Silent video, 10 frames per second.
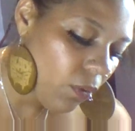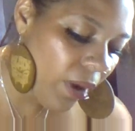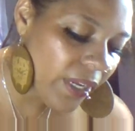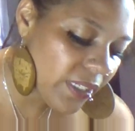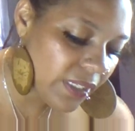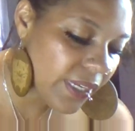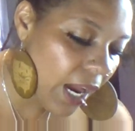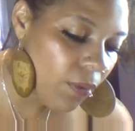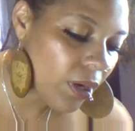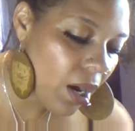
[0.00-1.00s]
Why is the
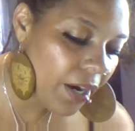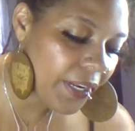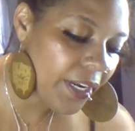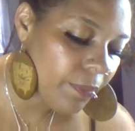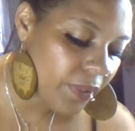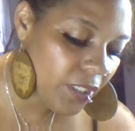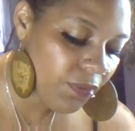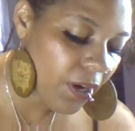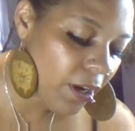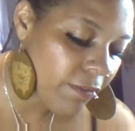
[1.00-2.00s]
tower card here, please,
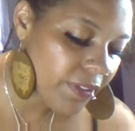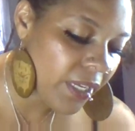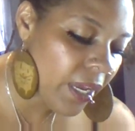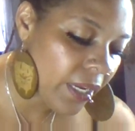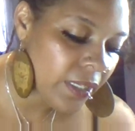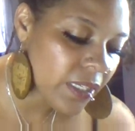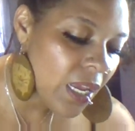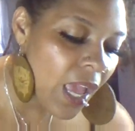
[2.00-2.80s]
for earth signs?